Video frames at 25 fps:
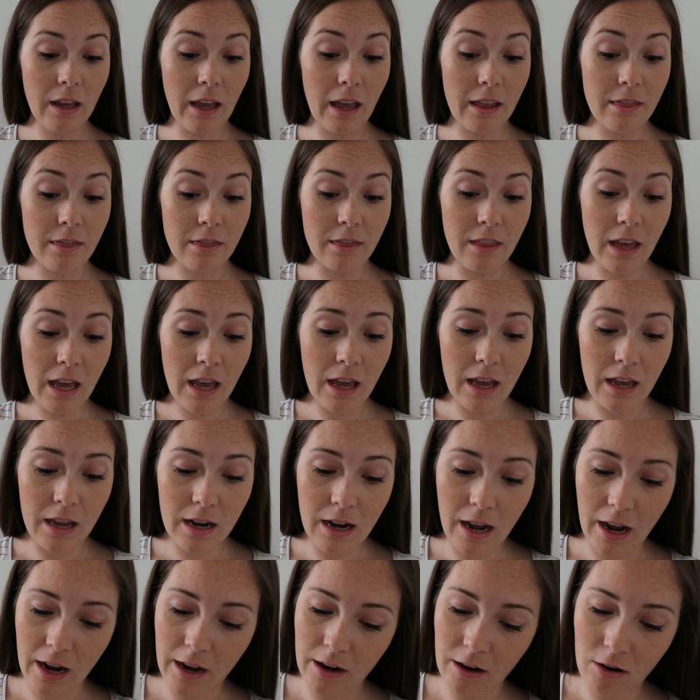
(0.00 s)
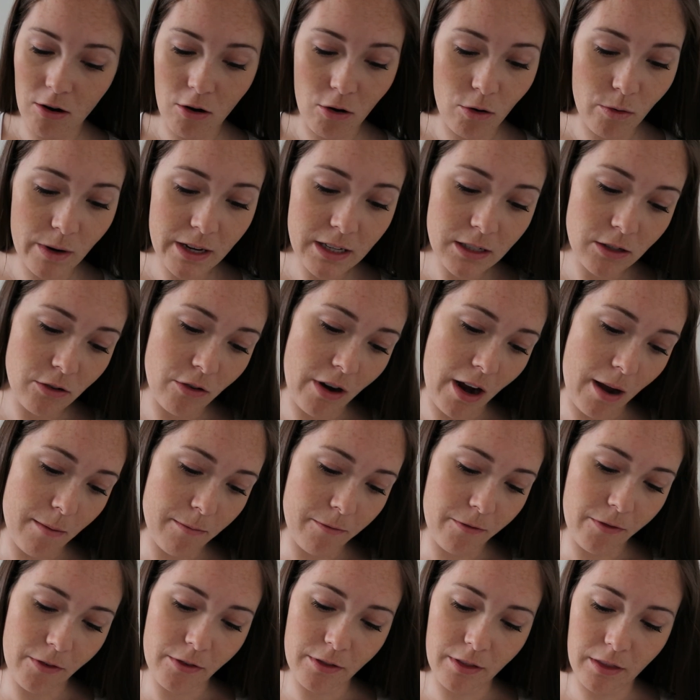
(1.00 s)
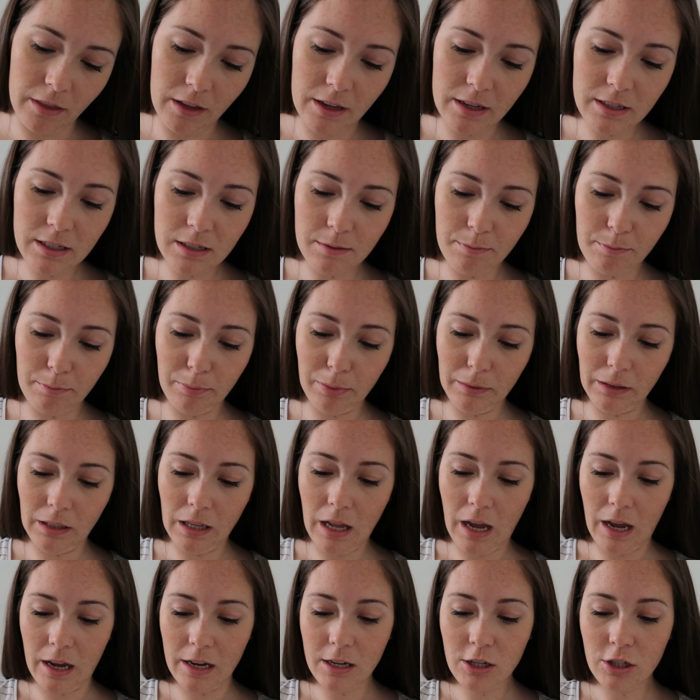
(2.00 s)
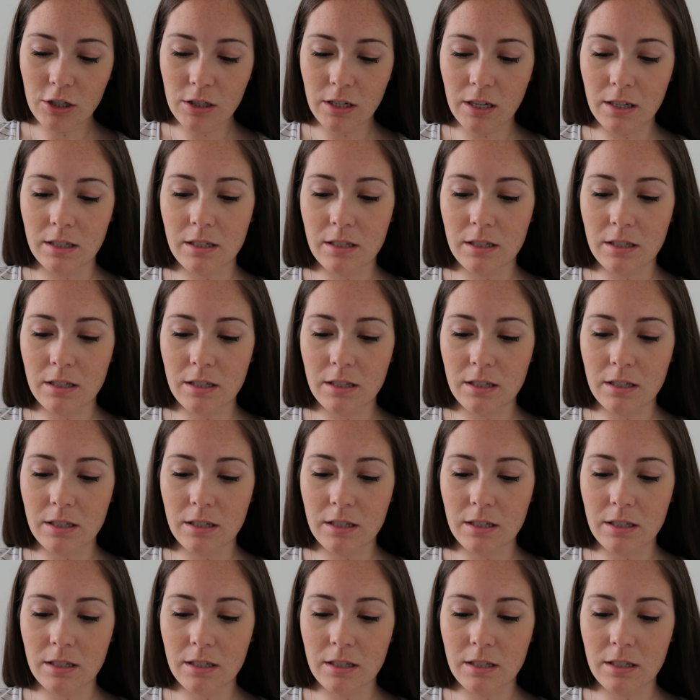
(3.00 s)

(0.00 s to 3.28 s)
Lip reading: And then I always grab for this blush.